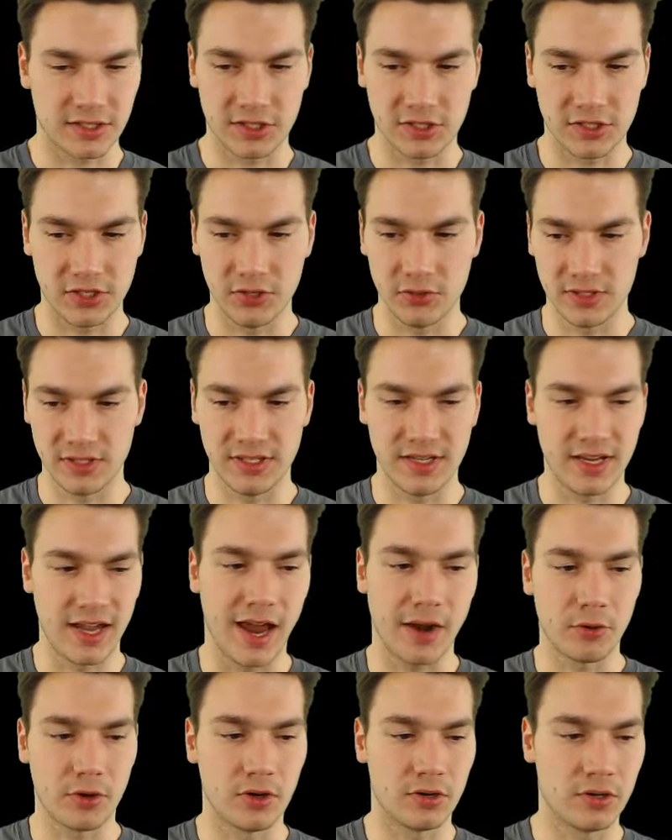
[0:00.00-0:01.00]
using the
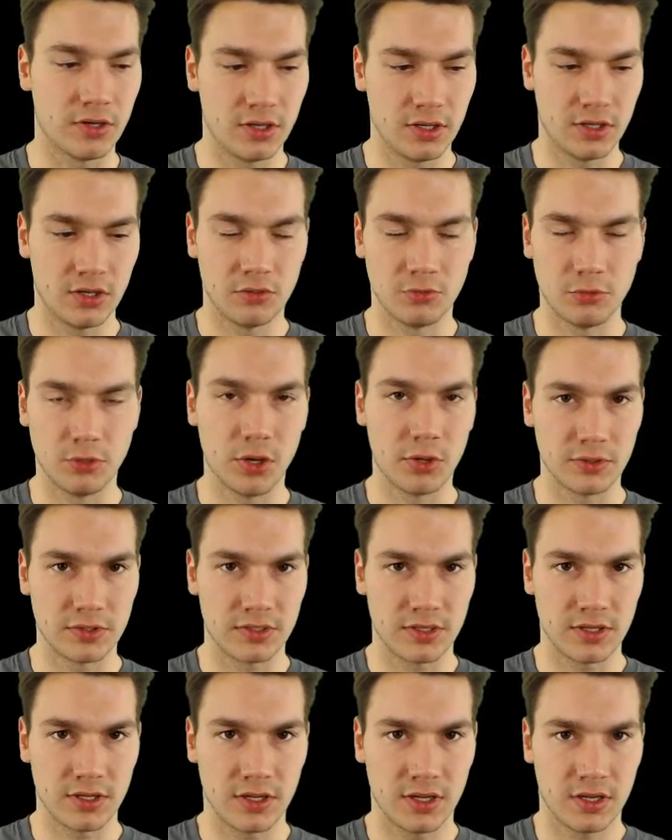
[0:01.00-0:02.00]
arrow rows.
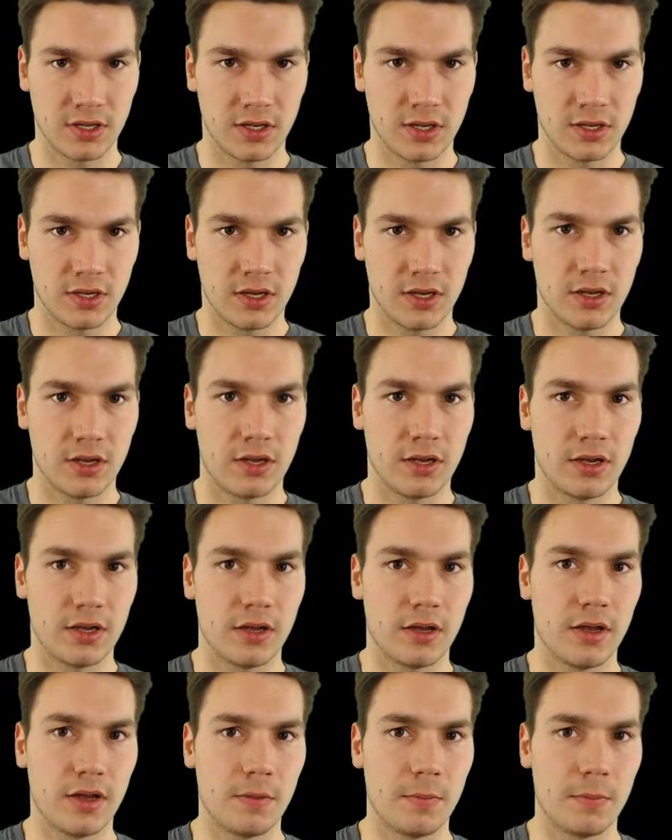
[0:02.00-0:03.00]

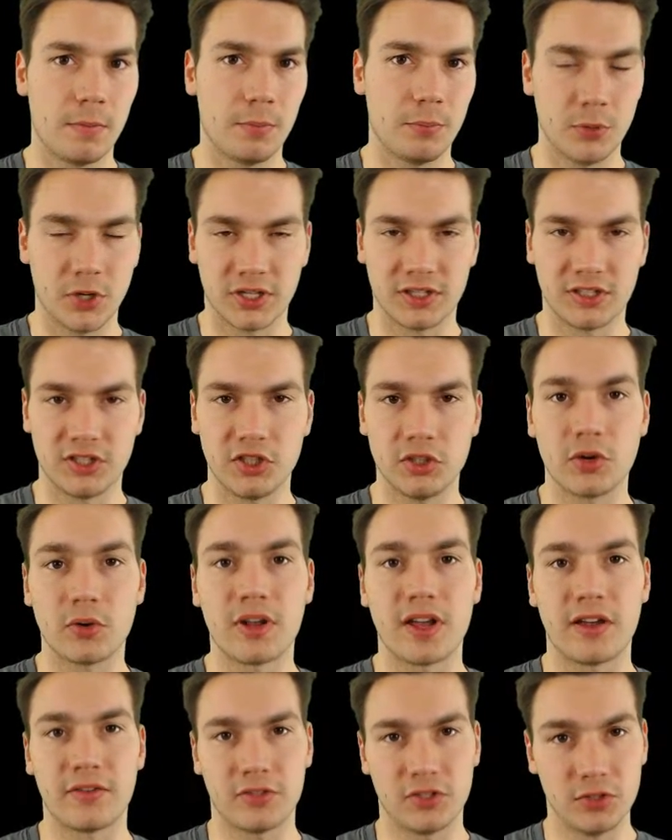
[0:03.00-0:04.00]
But you don't
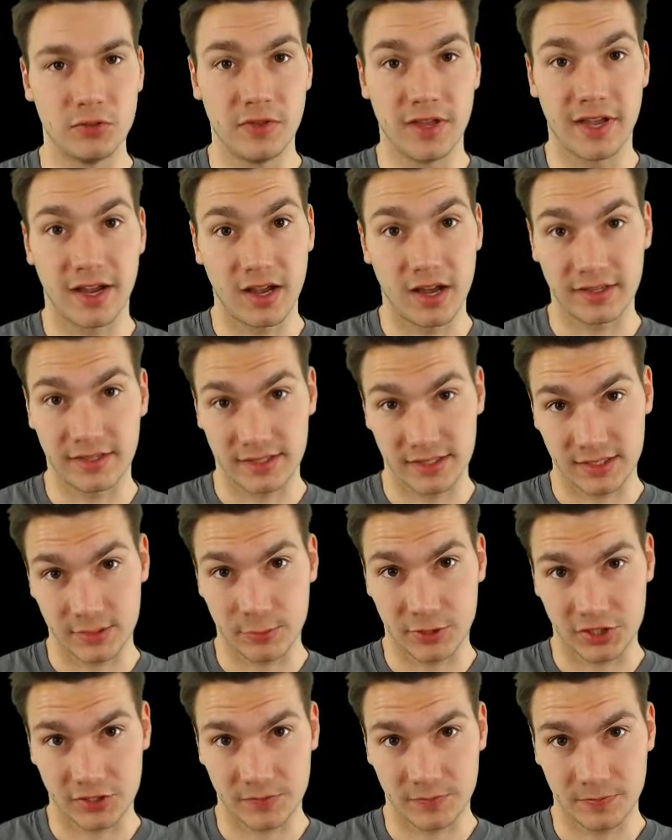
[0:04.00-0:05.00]
have to do the context
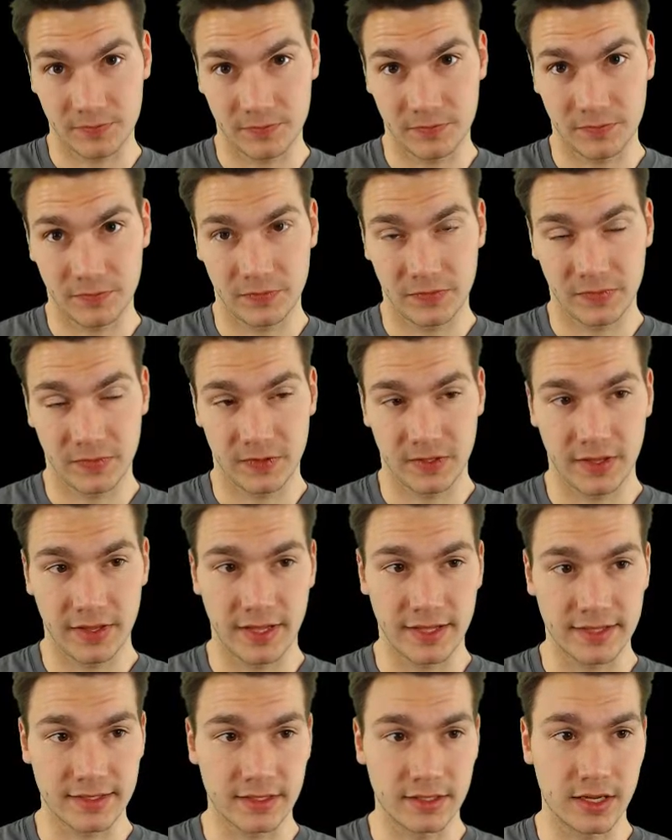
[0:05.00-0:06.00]
switch.
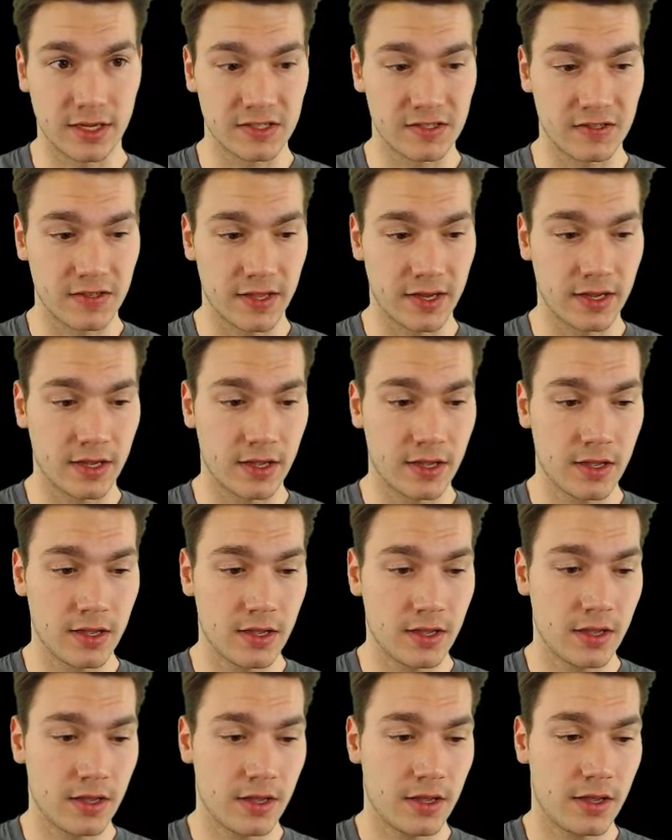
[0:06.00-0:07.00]
That's a nice thing.
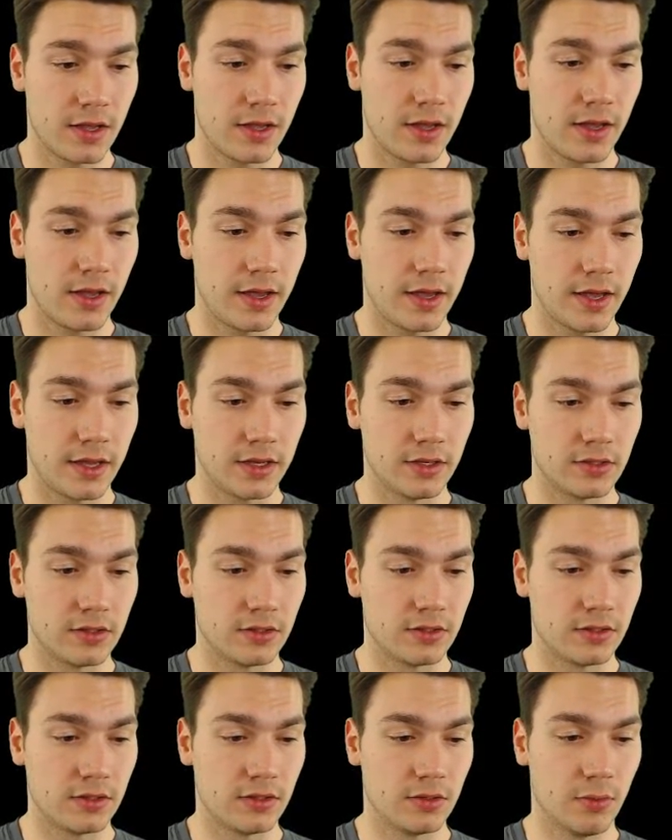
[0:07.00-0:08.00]
And,
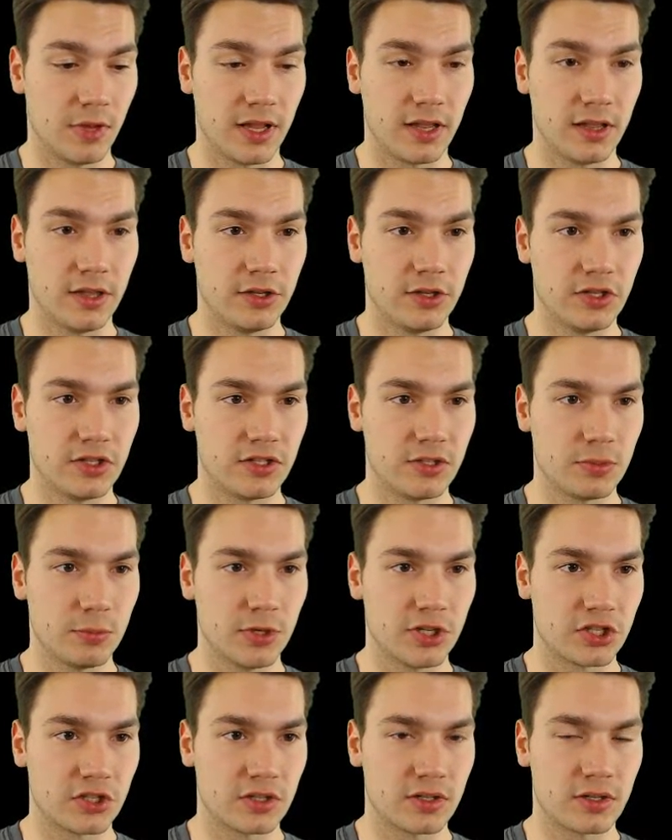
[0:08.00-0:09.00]
well, you
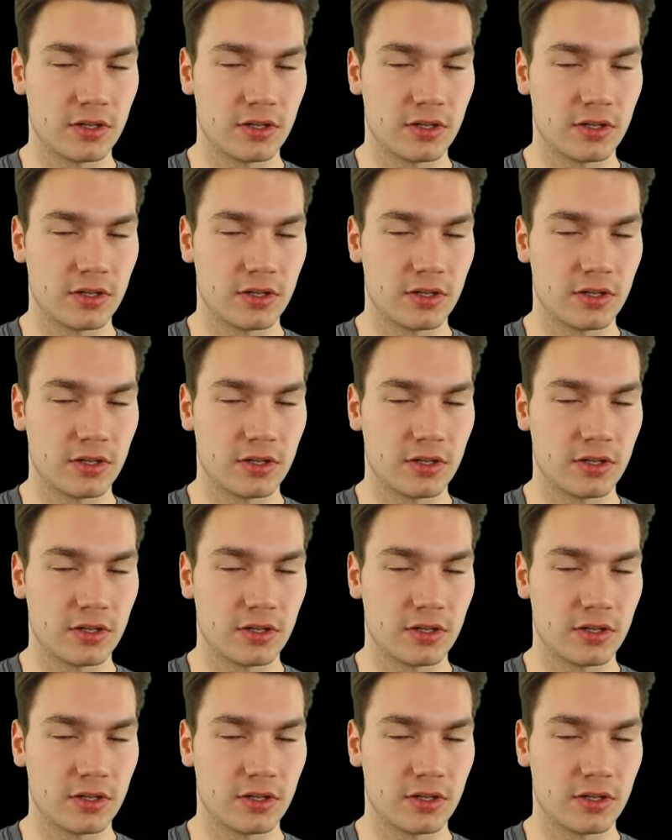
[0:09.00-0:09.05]
switch